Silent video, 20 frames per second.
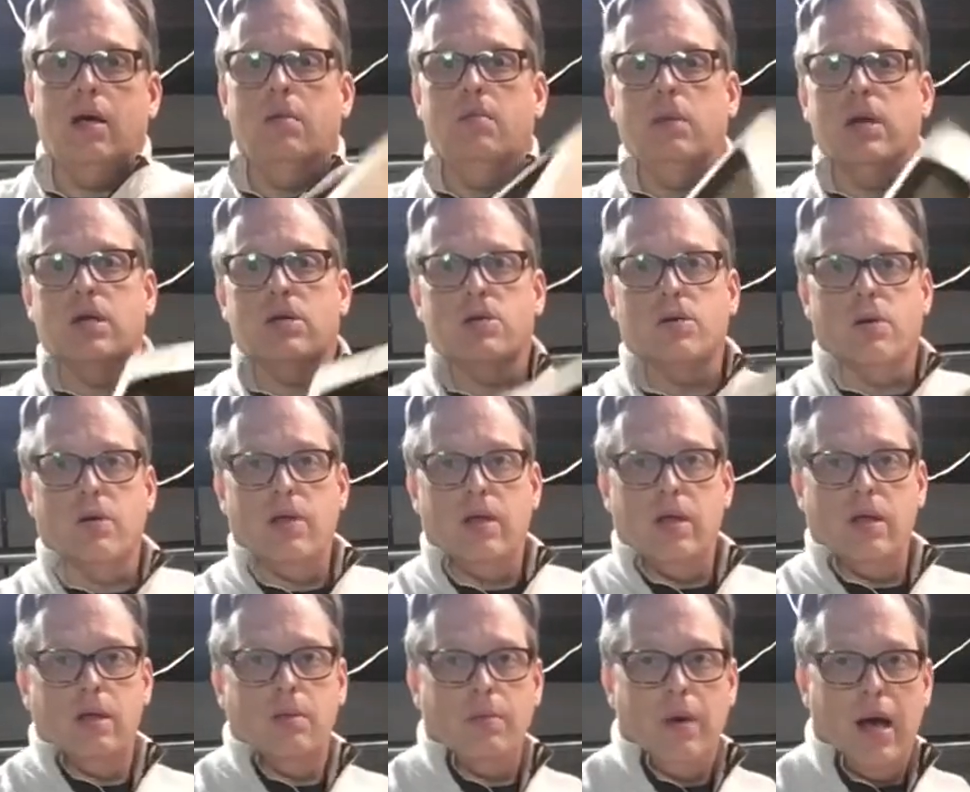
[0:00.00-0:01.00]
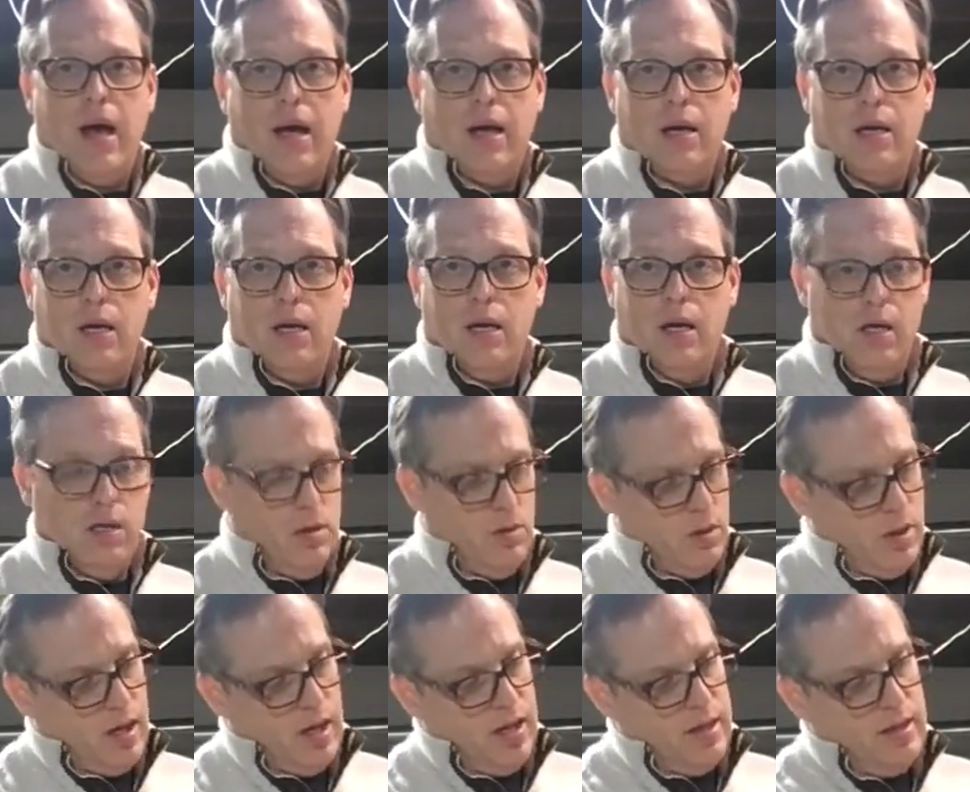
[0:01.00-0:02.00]
make sure that in the back you
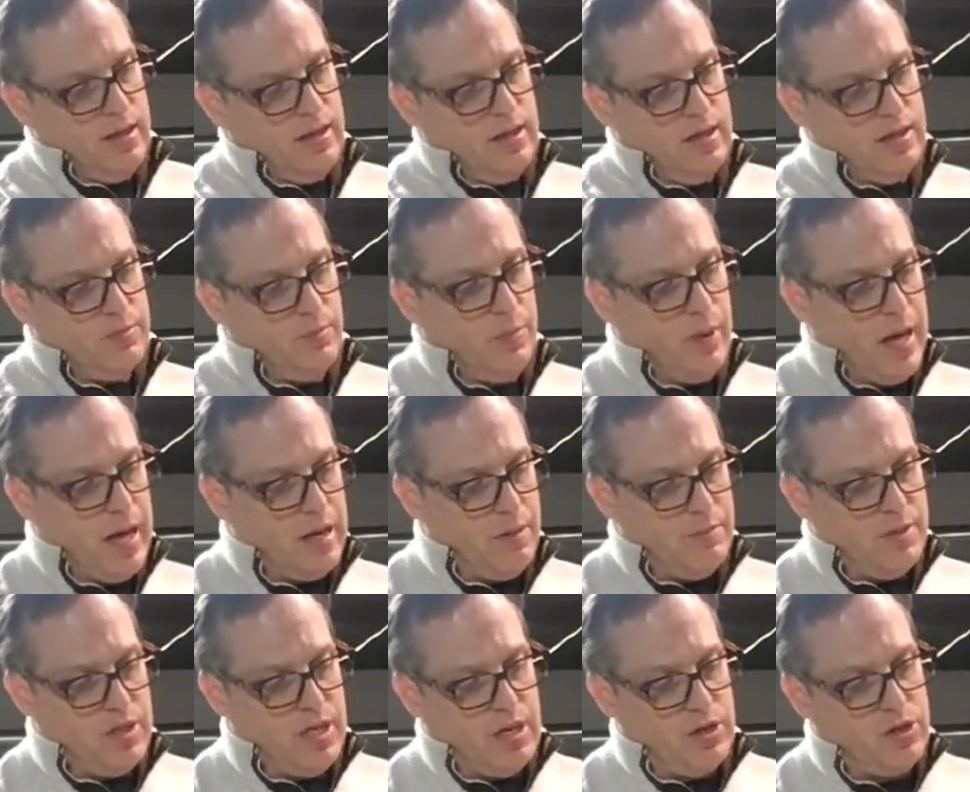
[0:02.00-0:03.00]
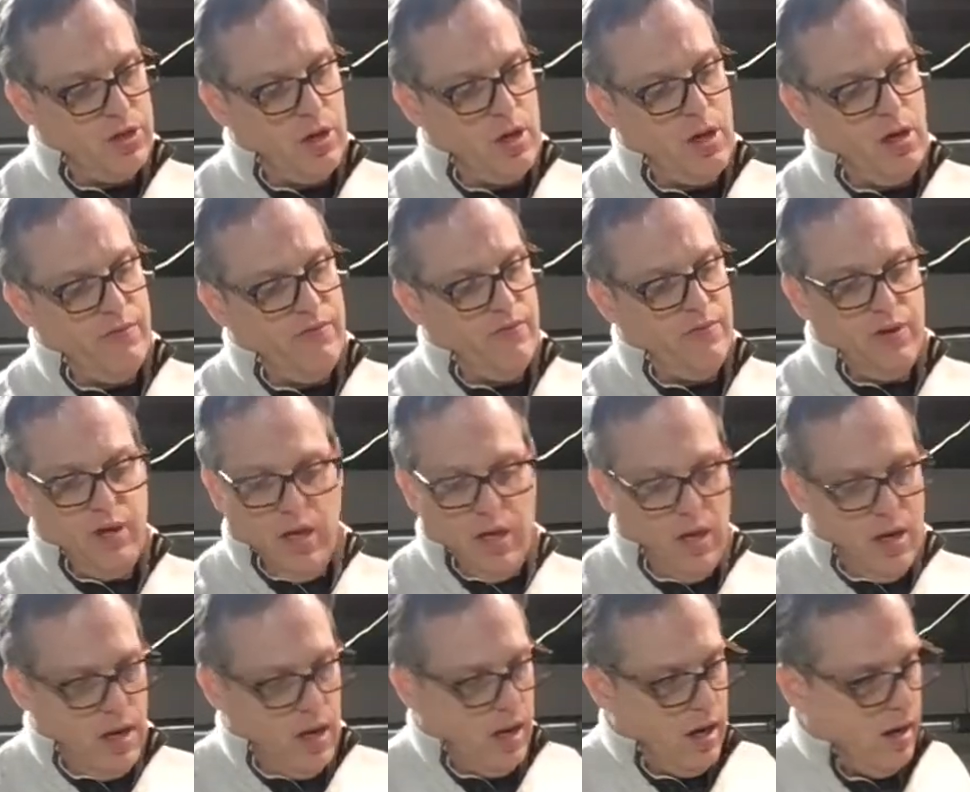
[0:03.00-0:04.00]
cut this bottom section off
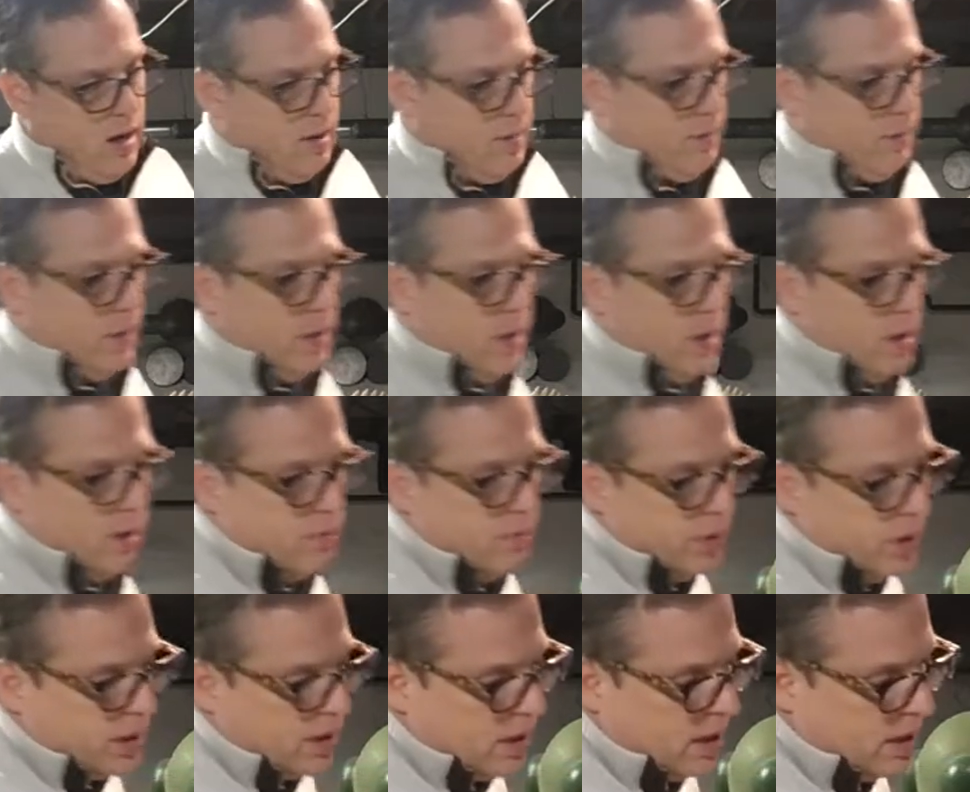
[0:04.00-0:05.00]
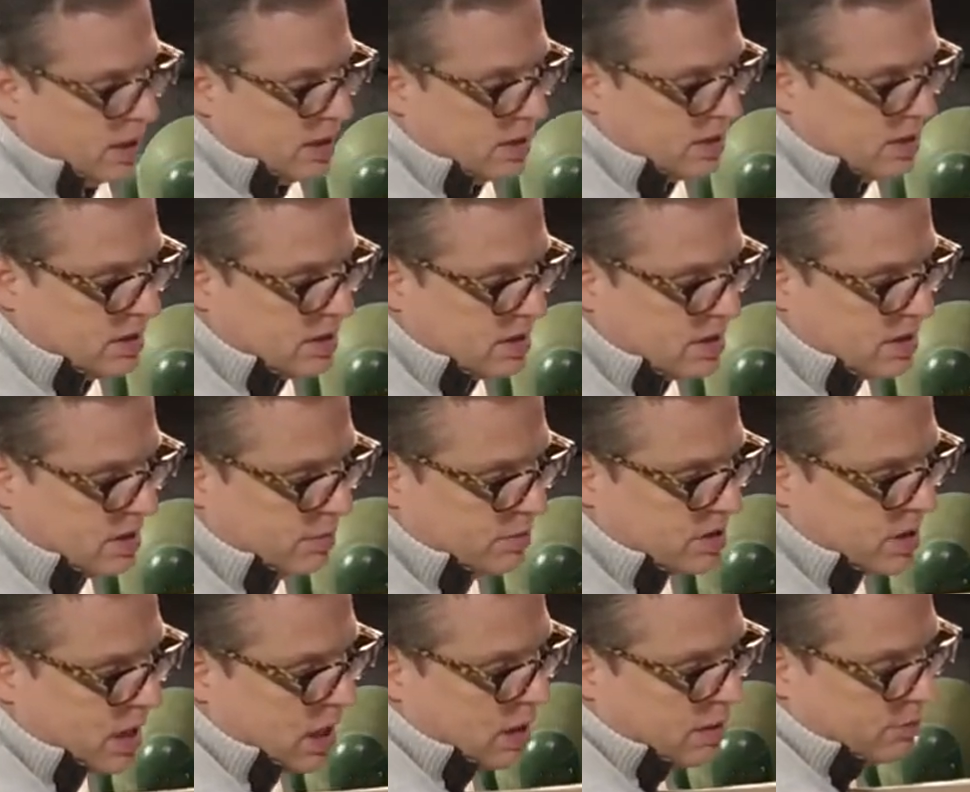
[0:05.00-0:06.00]
because
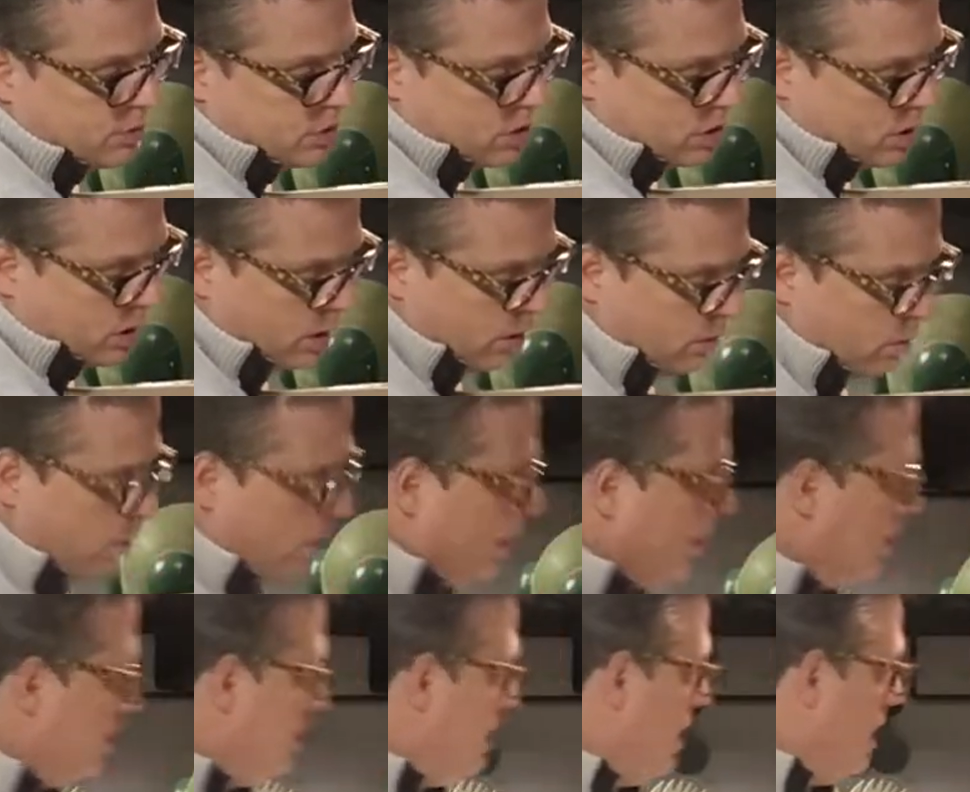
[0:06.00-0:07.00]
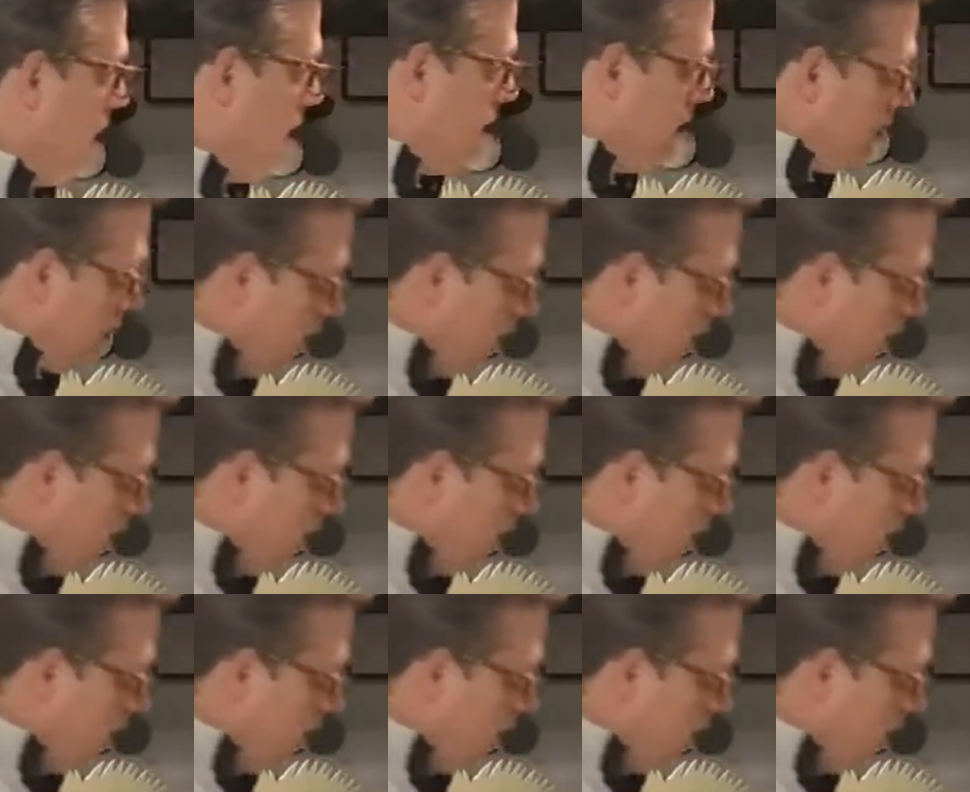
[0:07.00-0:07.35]
sometimes you're going to want to take